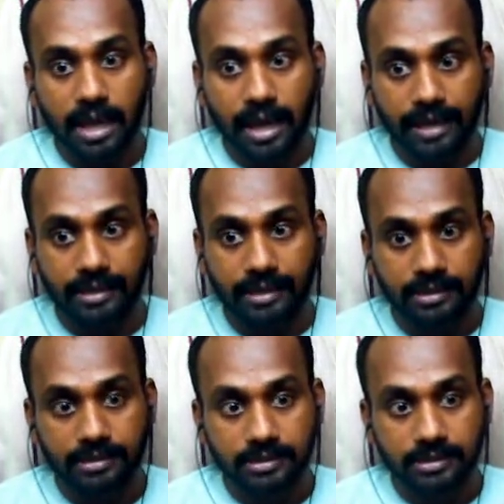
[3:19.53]
and
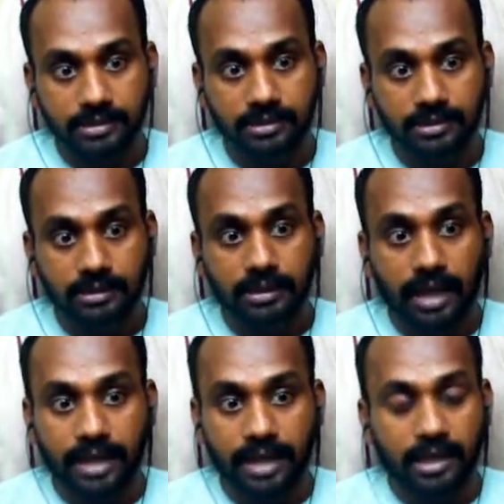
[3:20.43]

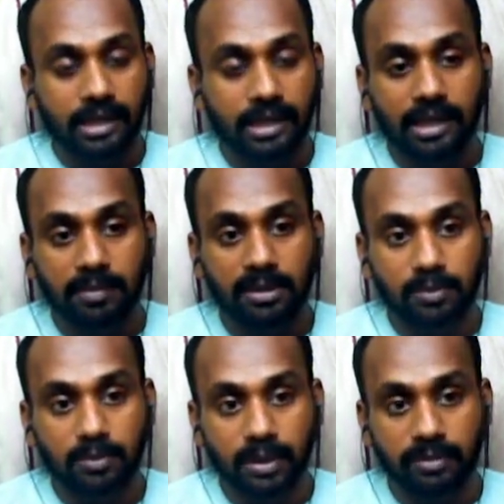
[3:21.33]
rename it
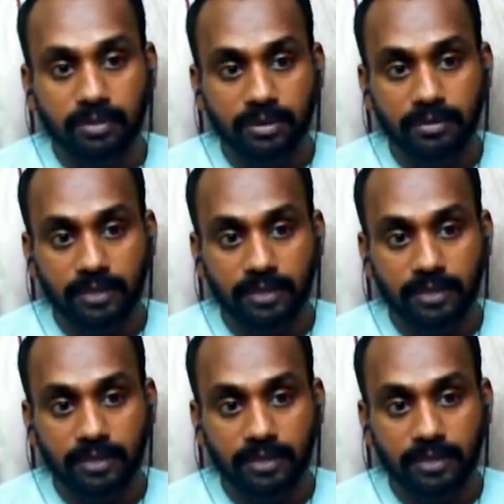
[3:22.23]
whatever the